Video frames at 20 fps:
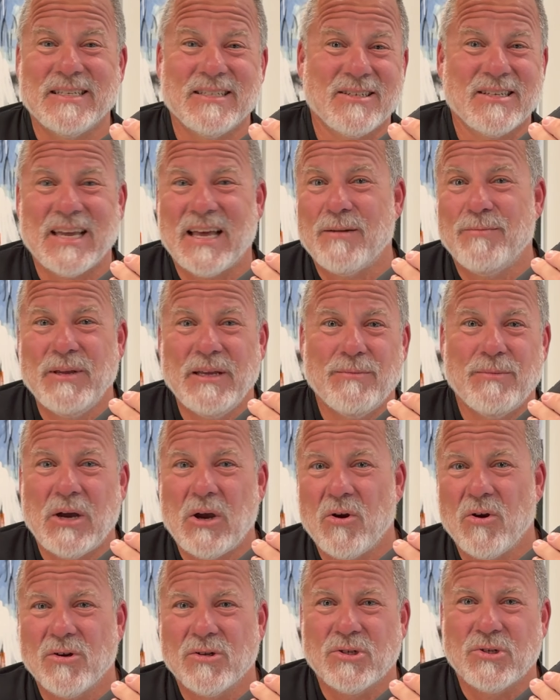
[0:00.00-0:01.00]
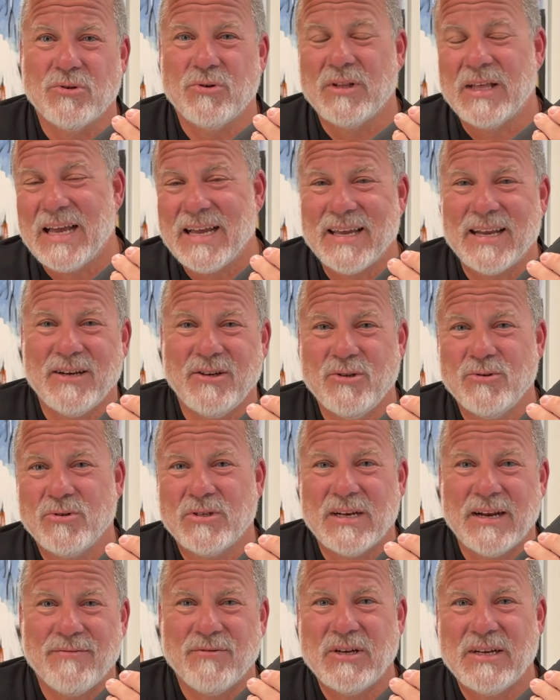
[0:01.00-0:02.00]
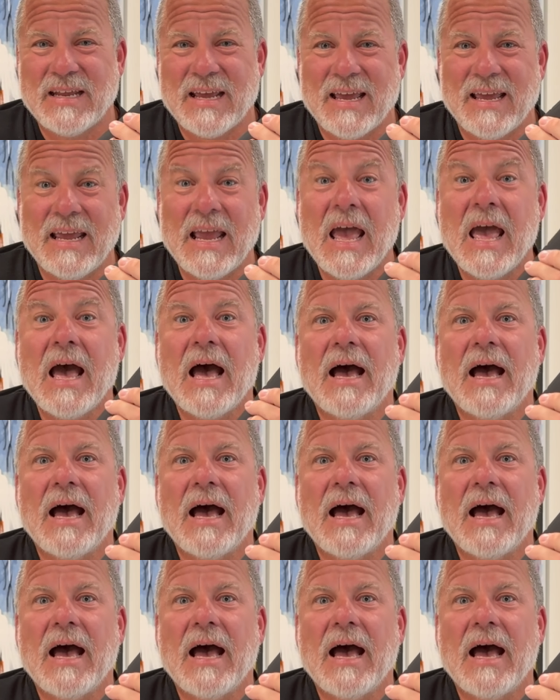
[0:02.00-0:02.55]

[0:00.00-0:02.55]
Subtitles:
It's gotta be in my arsenal. I gotta use it every day.